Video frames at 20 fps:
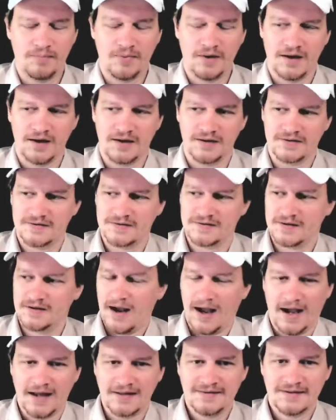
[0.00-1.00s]
but
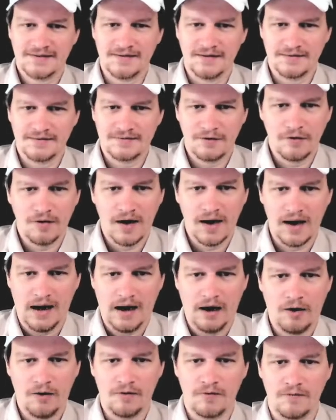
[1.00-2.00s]
I did not know
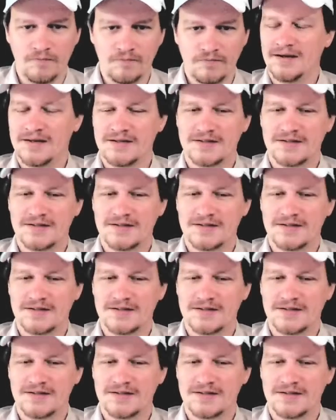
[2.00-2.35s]
how.